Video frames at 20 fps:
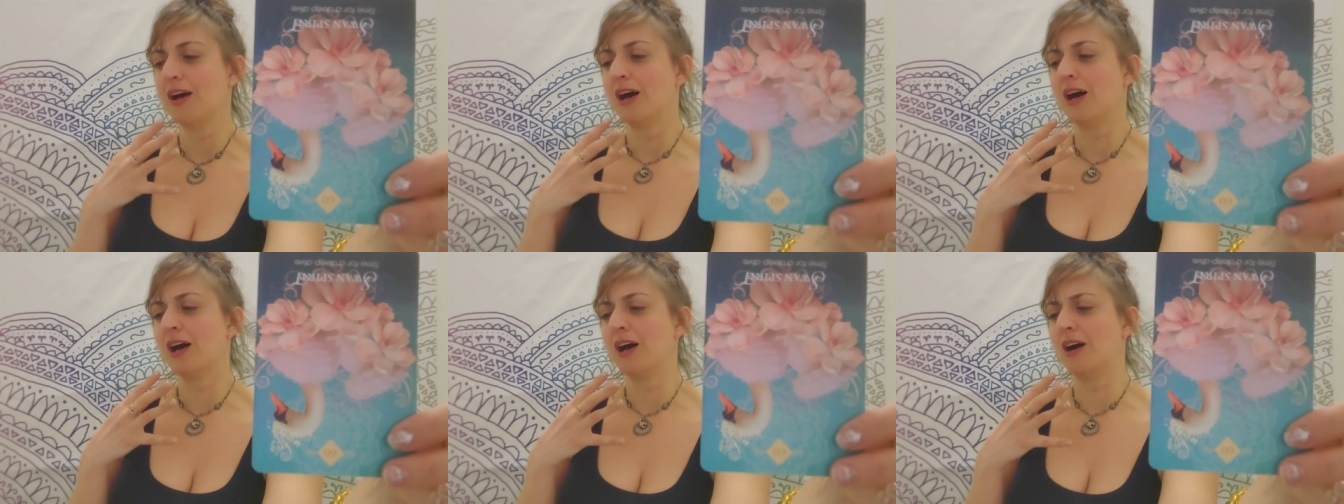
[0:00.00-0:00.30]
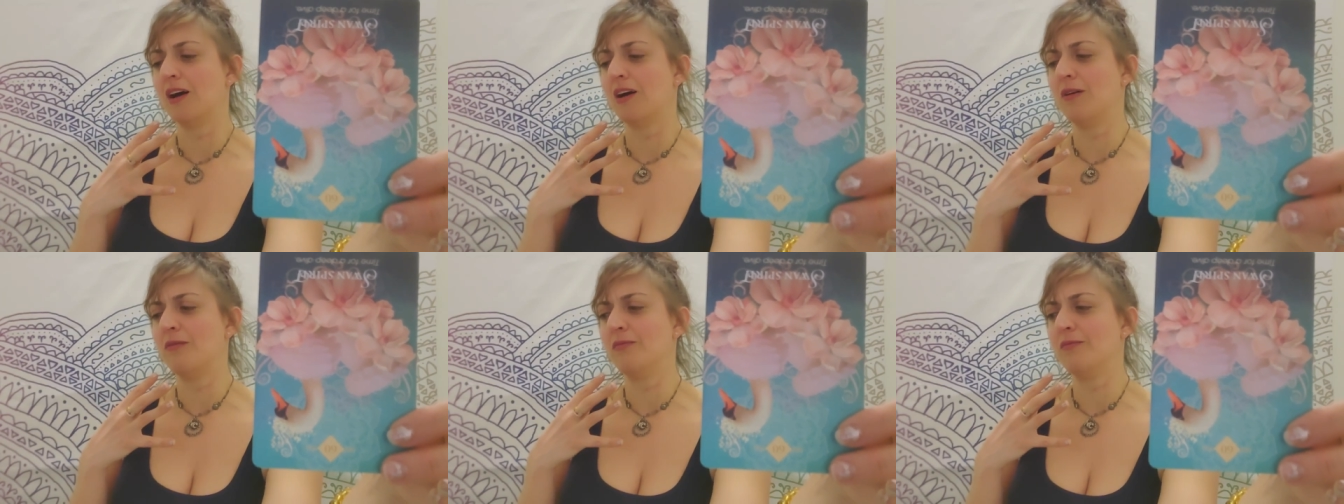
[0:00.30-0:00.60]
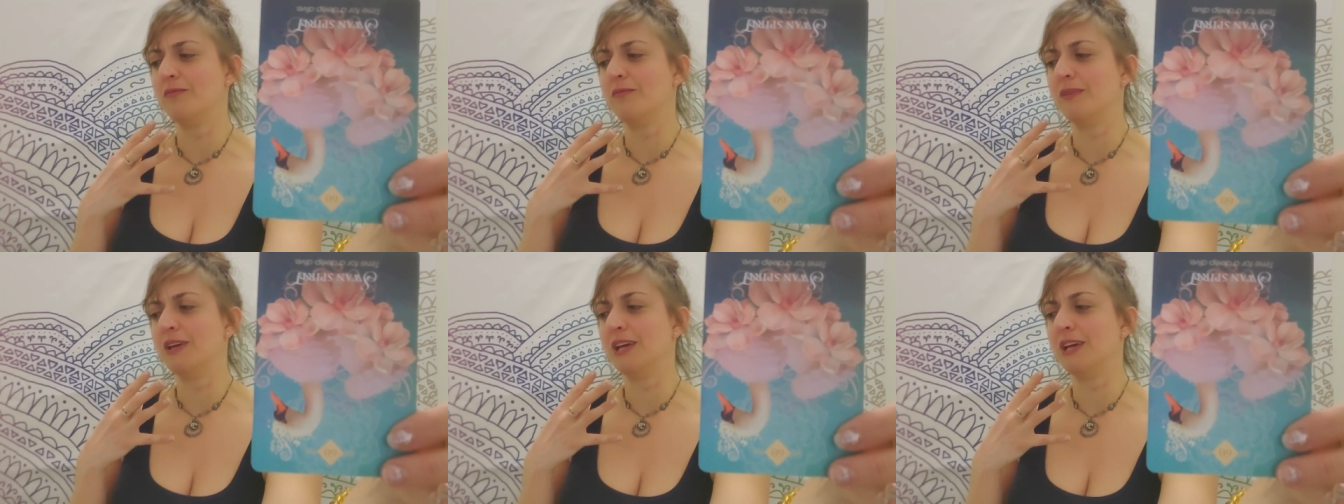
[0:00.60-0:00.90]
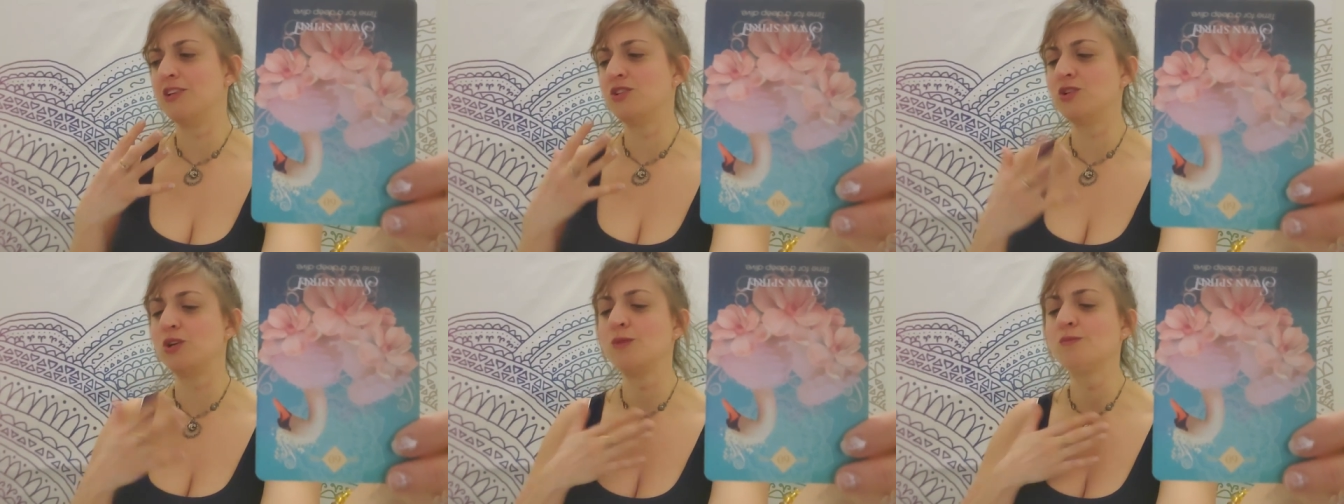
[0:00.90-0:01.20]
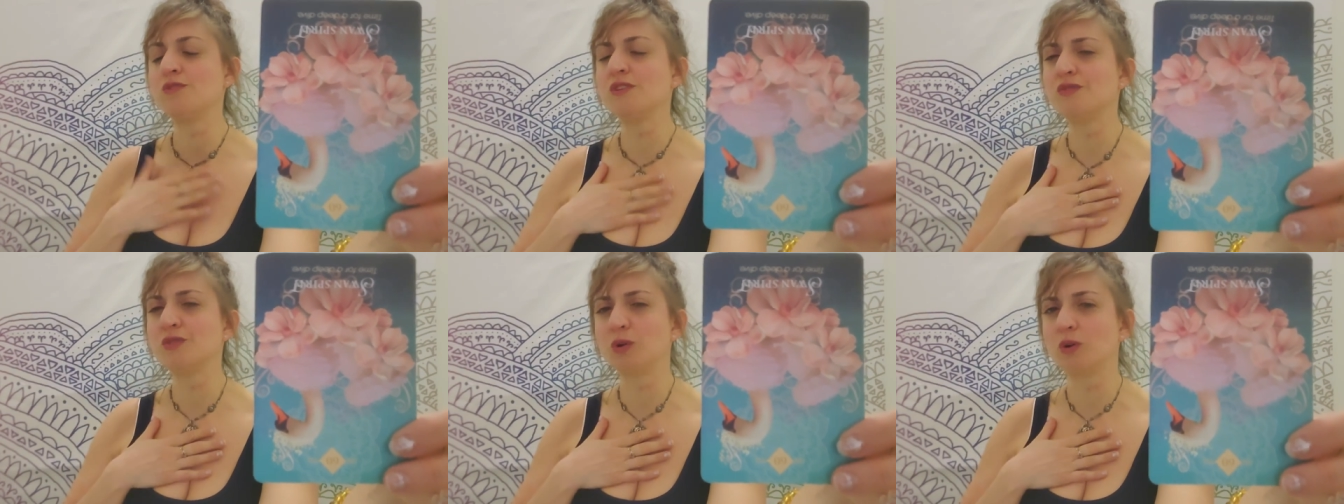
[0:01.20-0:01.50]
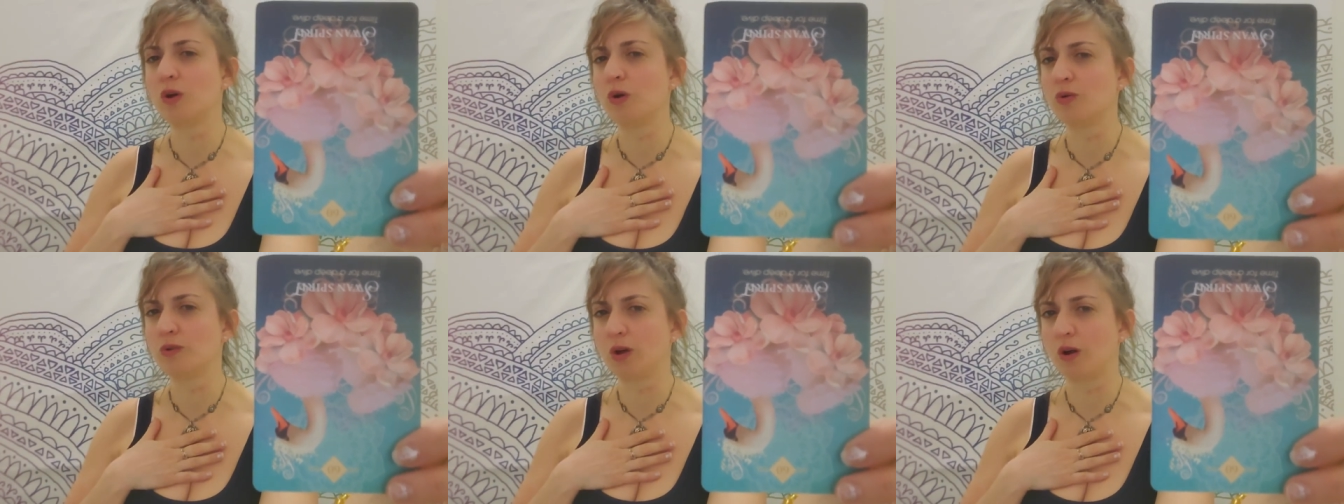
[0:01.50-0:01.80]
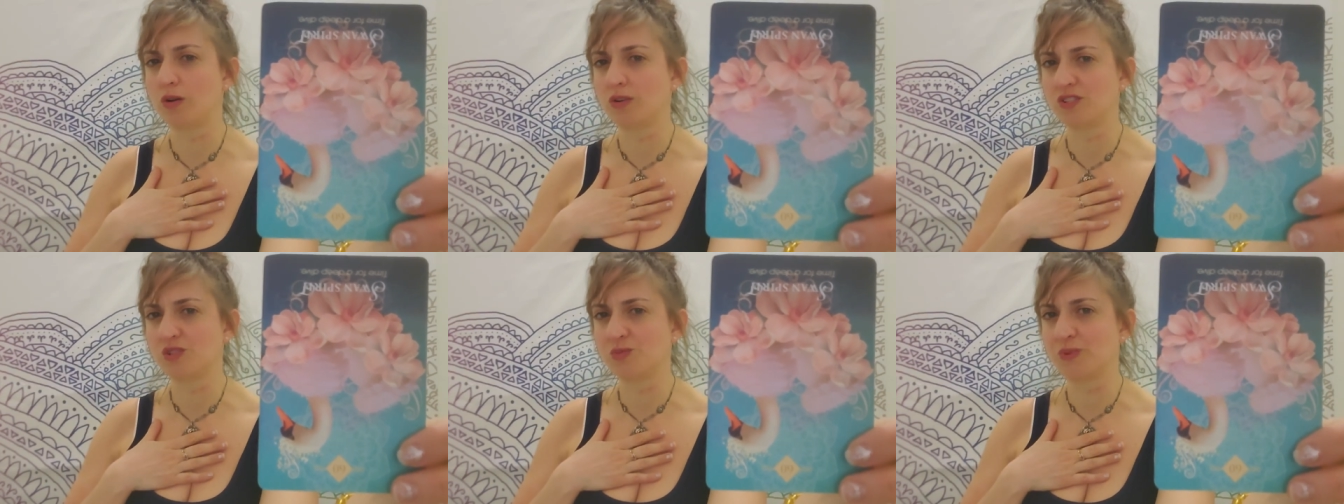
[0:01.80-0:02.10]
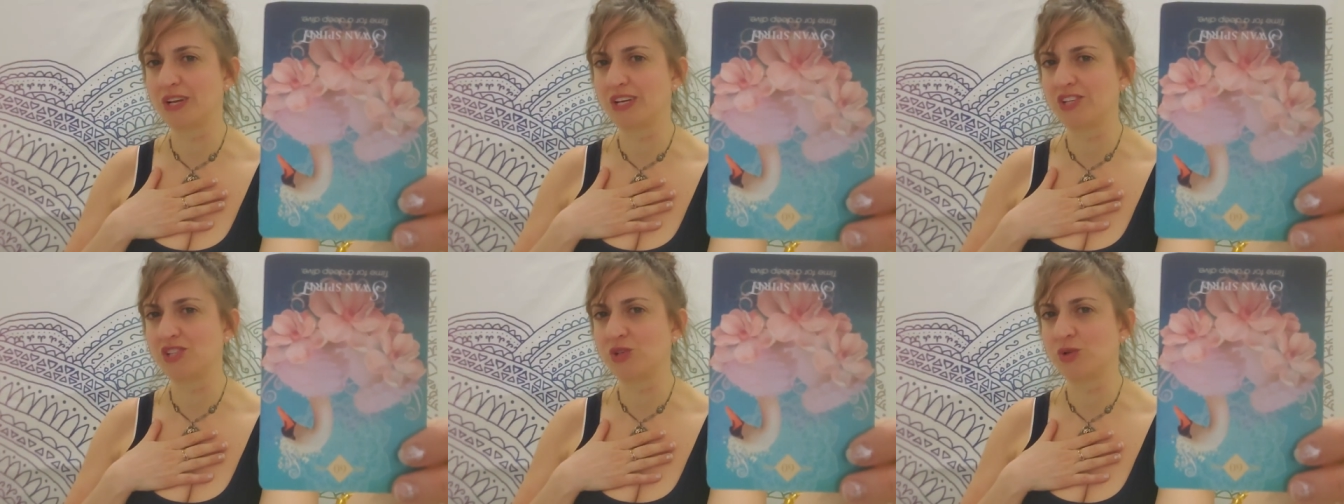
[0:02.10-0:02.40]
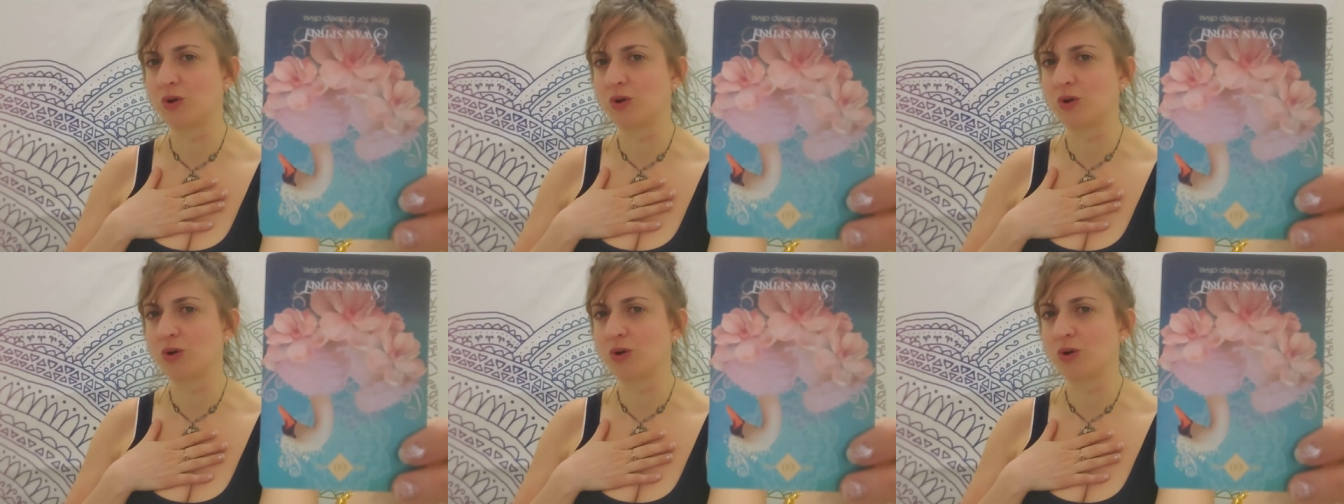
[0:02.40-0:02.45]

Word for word: um, in terms of your own heart space,